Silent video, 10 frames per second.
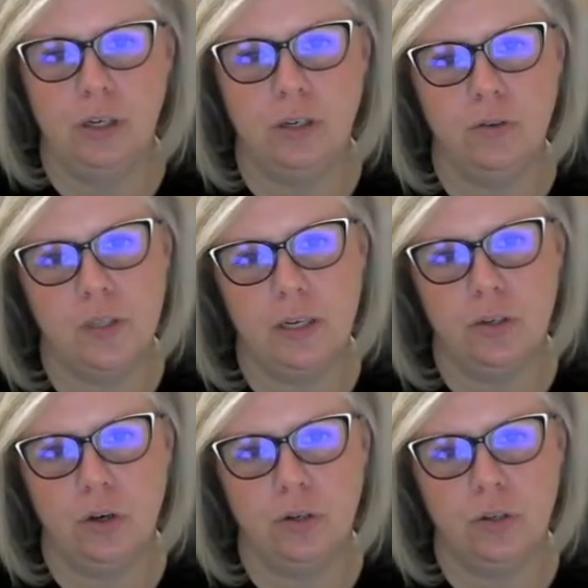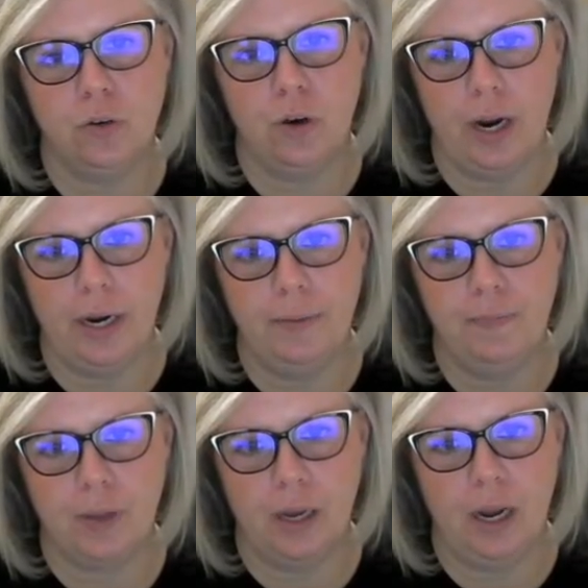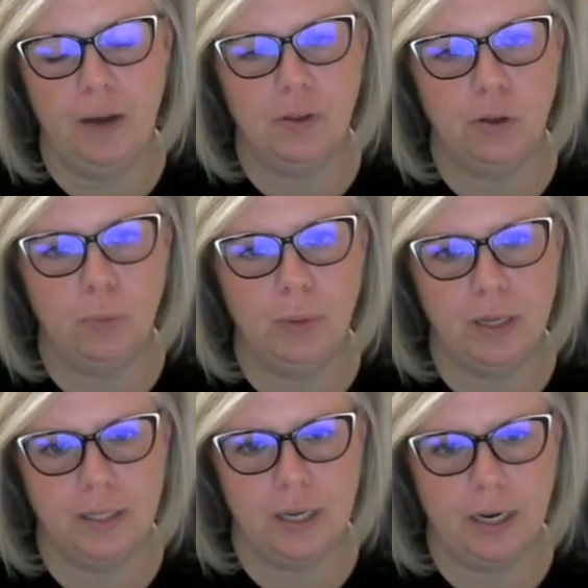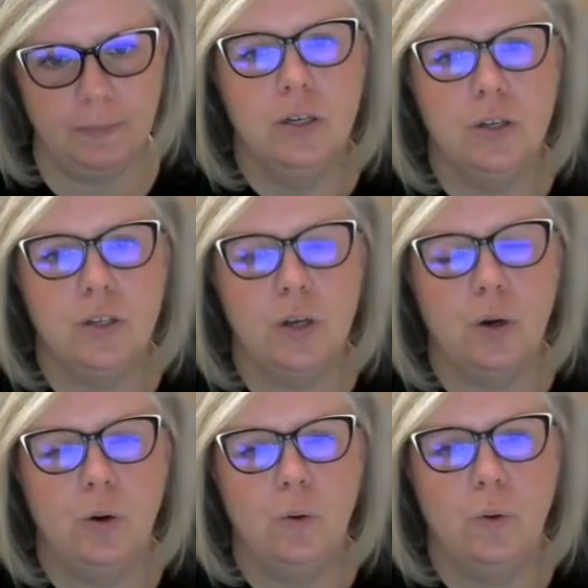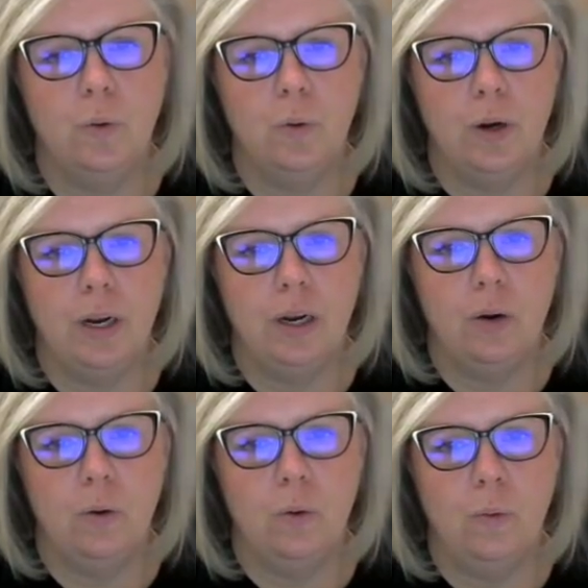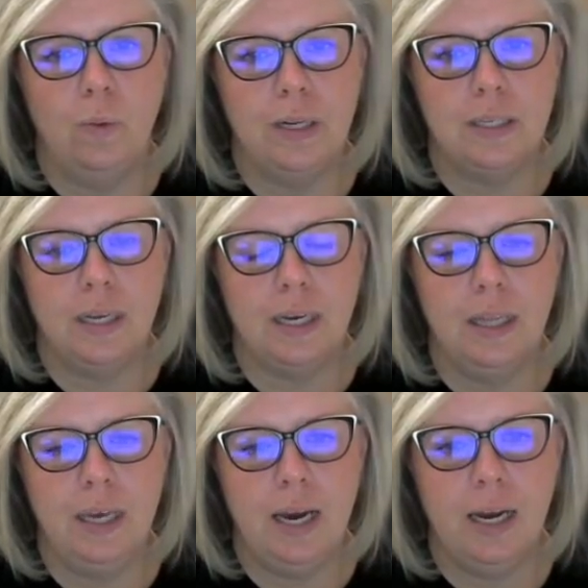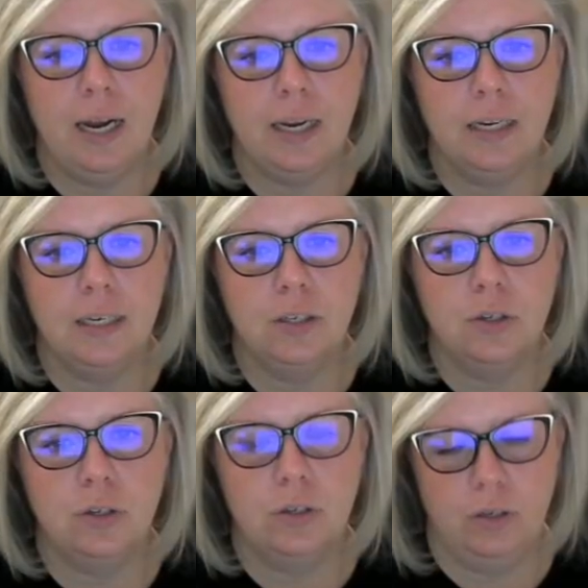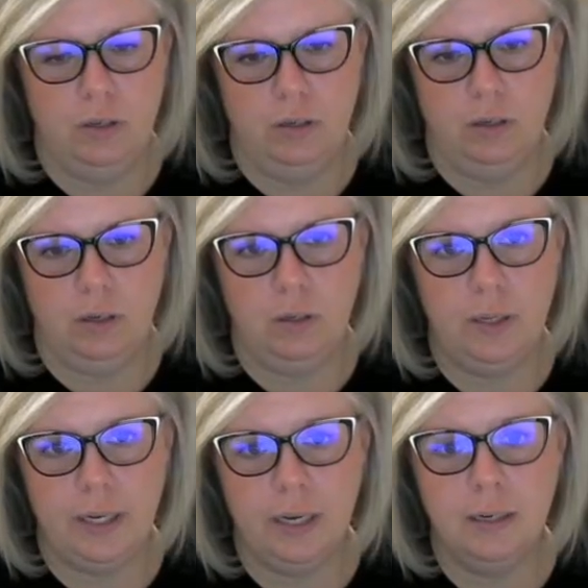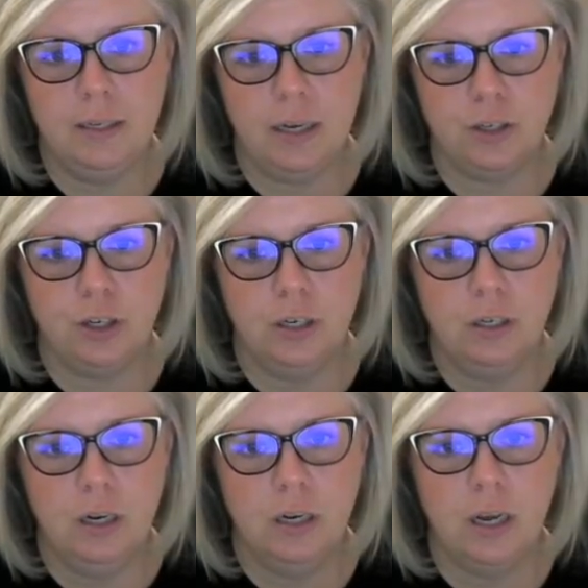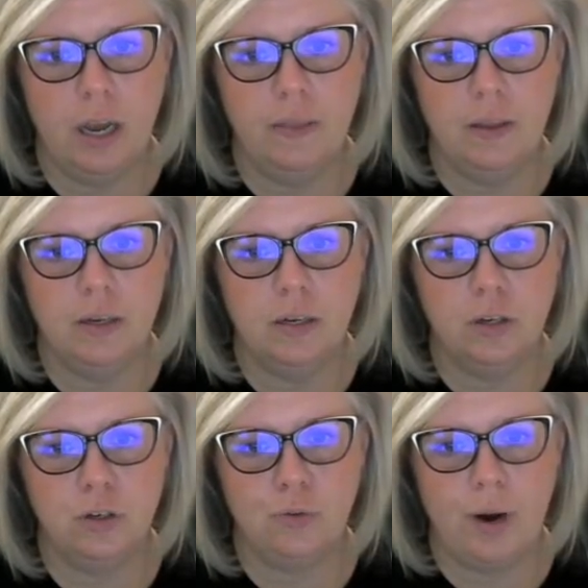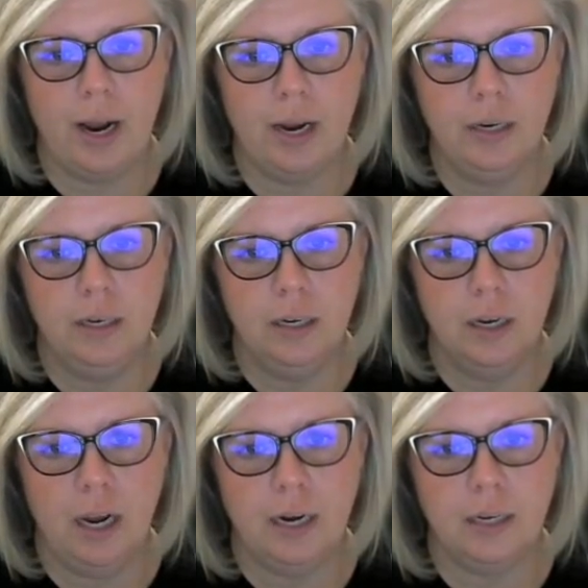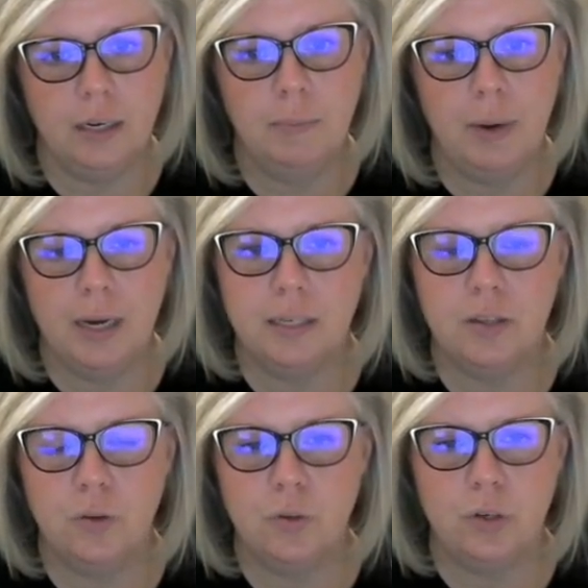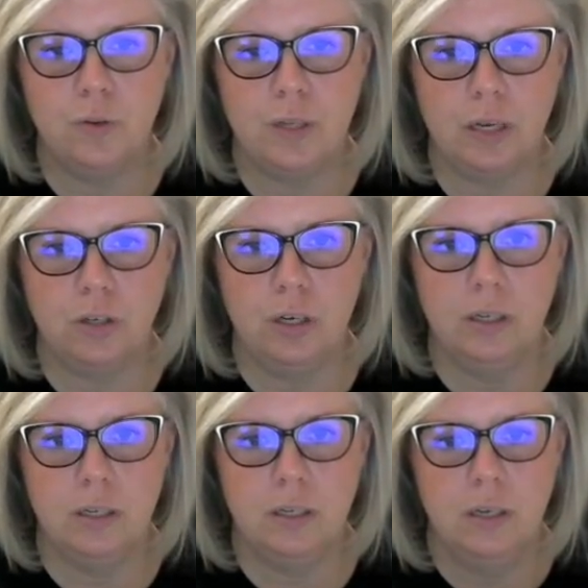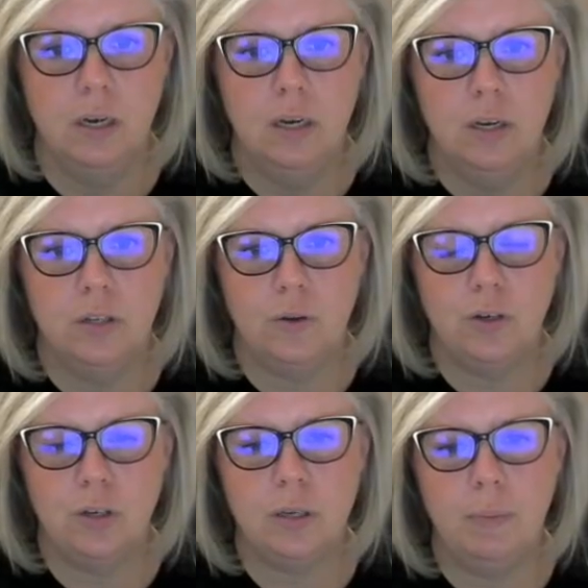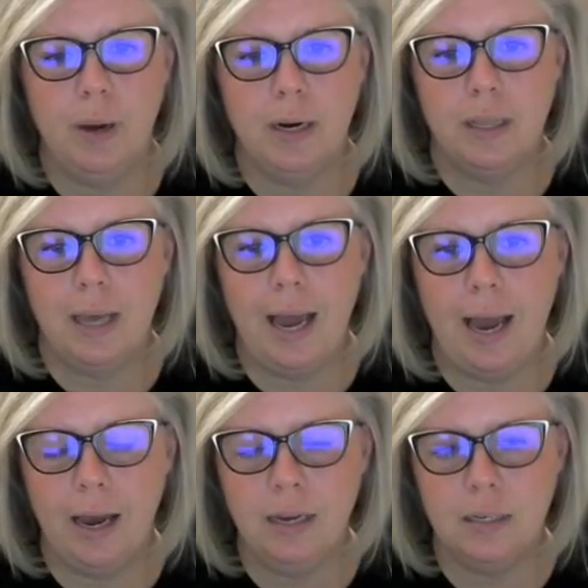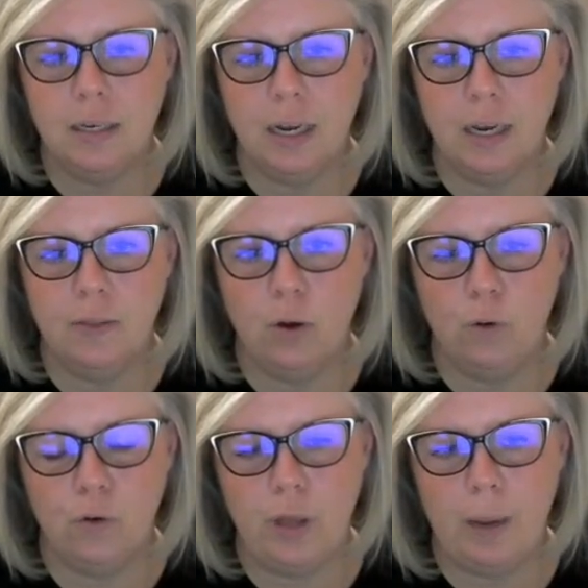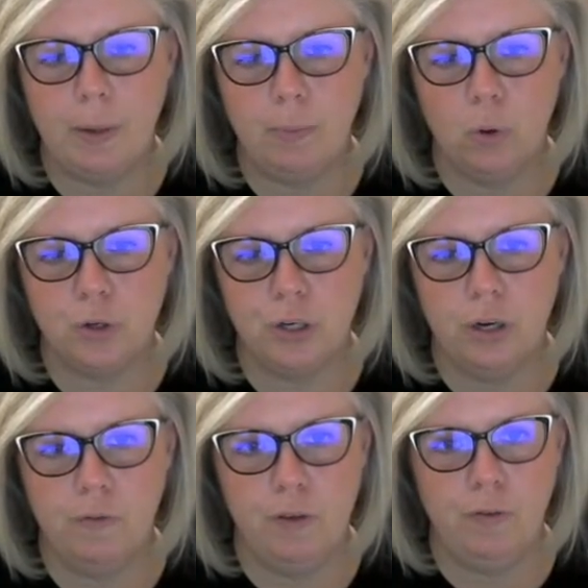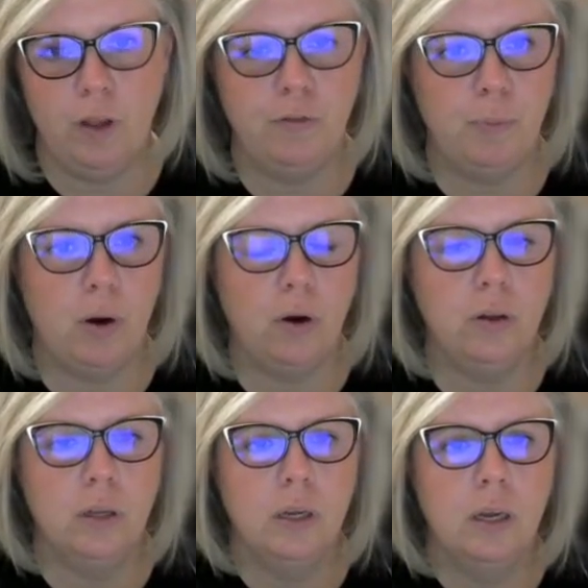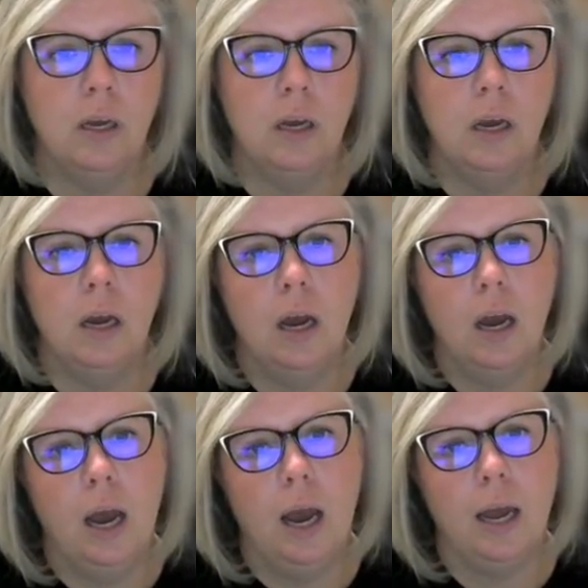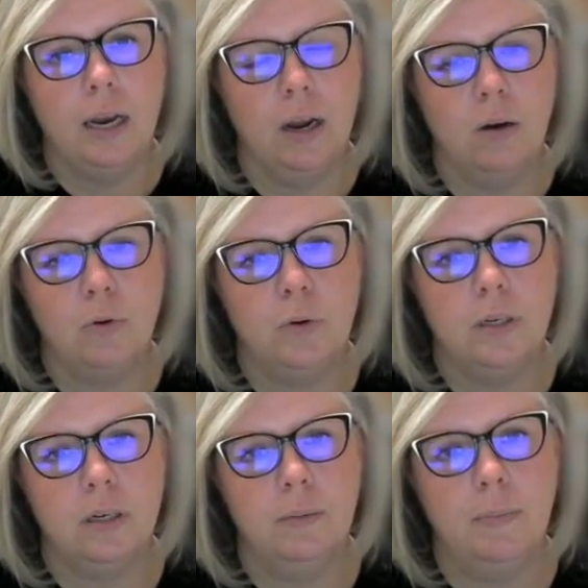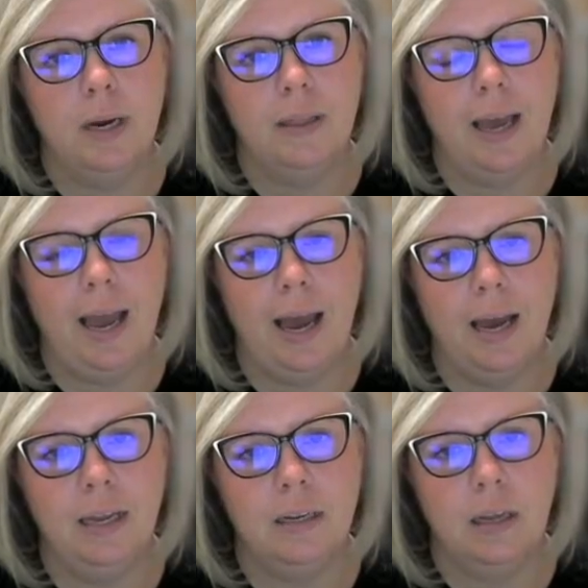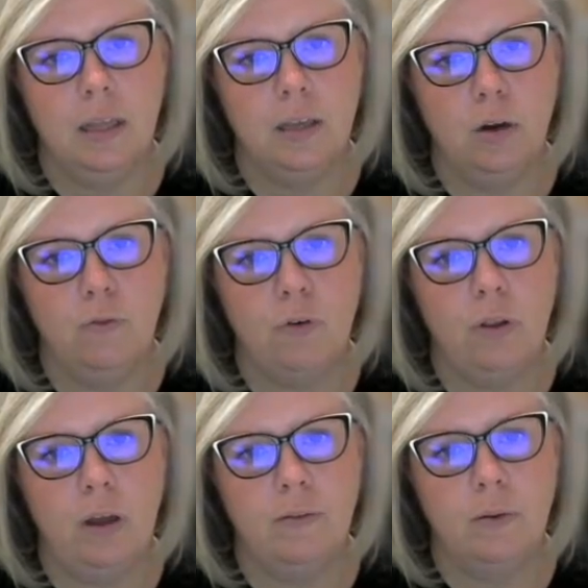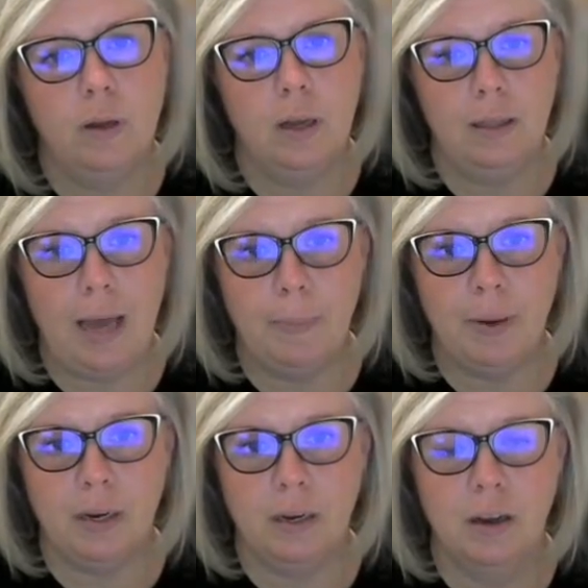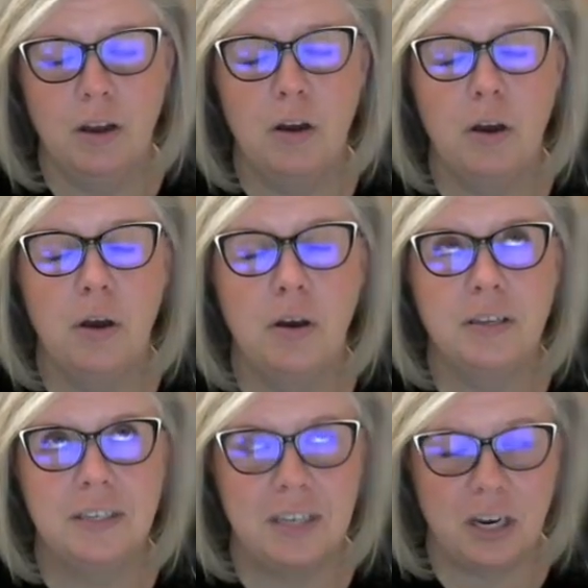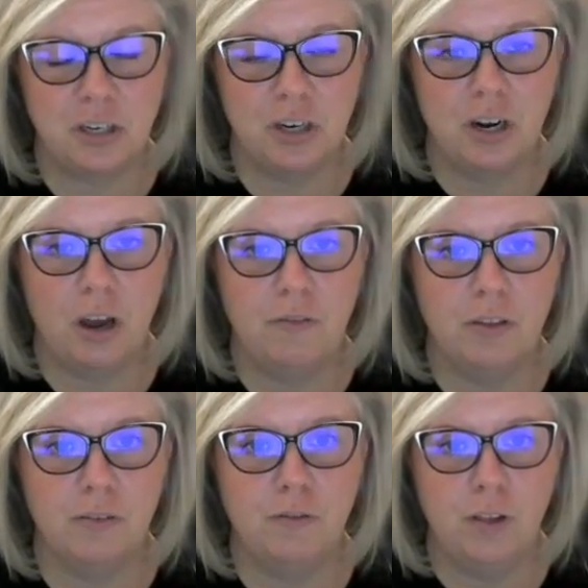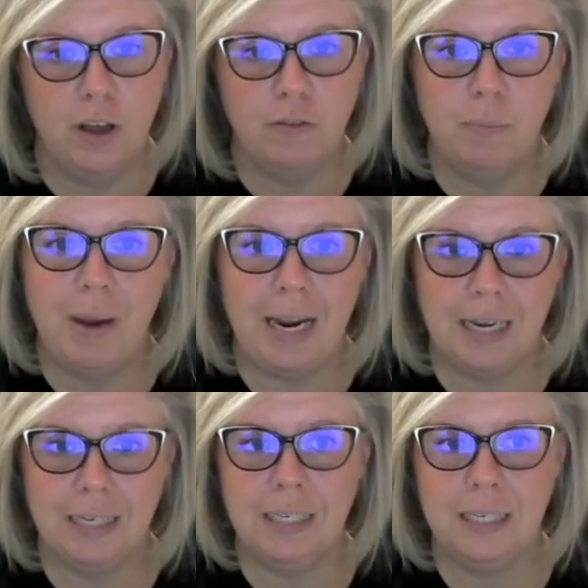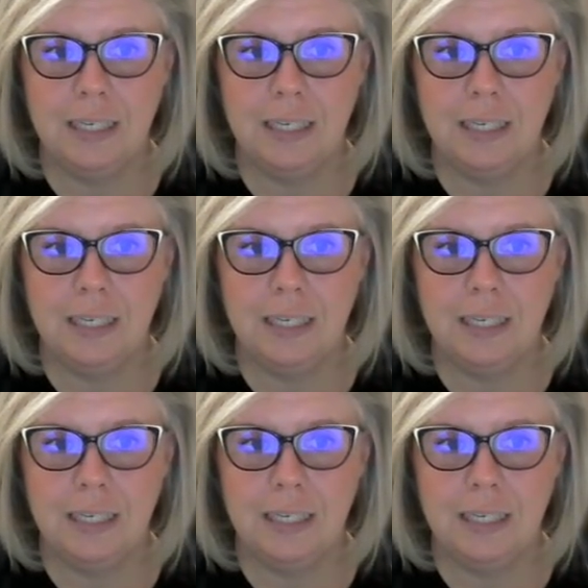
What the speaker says: you'll see it turns gray and I have a little plus sign. So when it's like that, I can click in a section and then drag, and it combines those two sections. So I just combined the hat and the overlapping portion of the fluff ball. Now I'm going to combine the hat and the overlapping section of the fluff band.